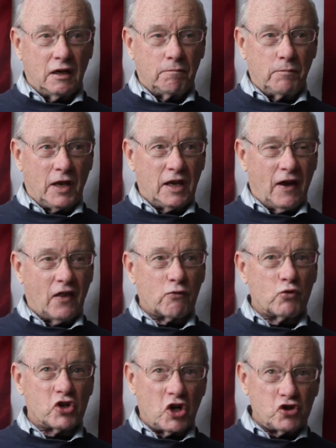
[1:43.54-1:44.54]
many others
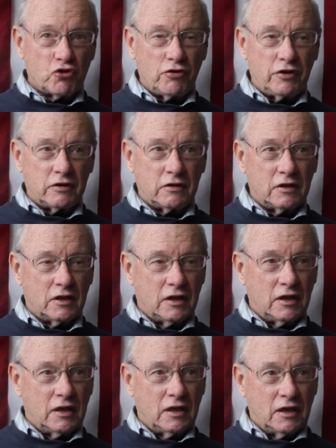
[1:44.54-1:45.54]
were injured,
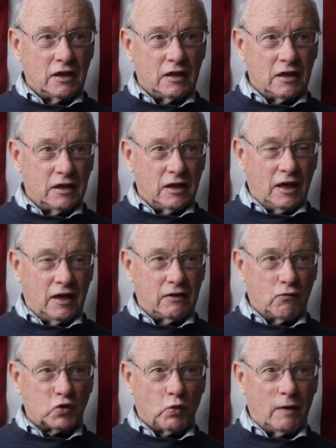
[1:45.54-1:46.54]
and
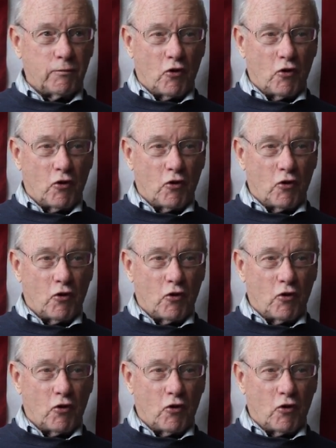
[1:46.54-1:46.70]
there was one